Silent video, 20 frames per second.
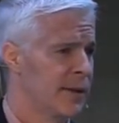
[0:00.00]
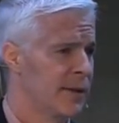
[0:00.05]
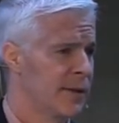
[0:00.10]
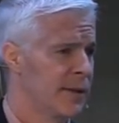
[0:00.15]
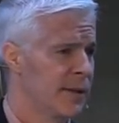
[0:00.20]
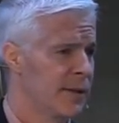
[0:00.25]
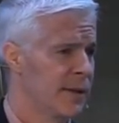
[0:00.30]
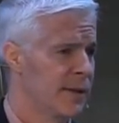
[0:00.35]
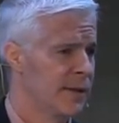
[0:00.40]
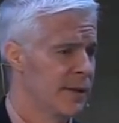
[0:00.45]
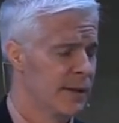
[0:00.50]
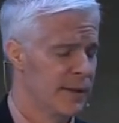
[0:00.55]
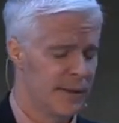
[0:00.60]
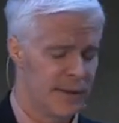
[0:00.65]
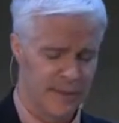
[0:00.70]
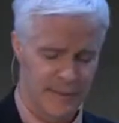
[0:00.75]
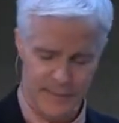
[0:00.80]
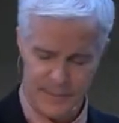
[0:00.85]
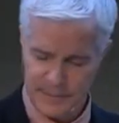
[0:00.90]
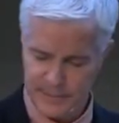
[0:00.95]

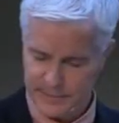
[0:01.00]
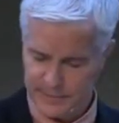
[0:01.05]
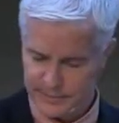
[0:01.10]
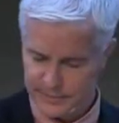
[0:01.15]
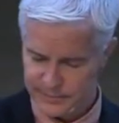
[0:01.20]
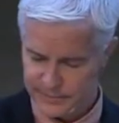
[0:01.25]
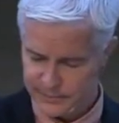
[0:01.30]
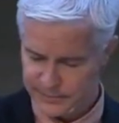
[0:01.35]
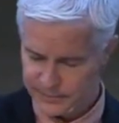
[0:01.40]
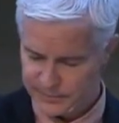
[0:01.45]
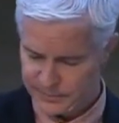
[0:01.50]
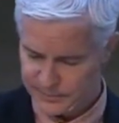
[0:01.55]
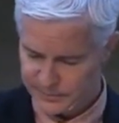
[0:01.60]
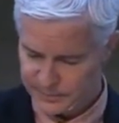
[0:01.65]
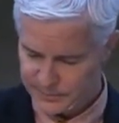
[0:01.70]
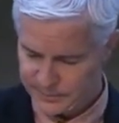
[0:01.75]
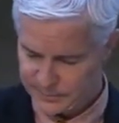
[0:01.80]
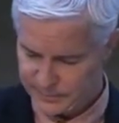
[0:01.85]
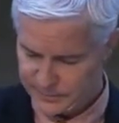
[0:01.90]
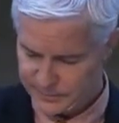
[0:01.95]

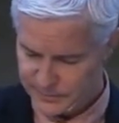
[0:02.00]
(silence)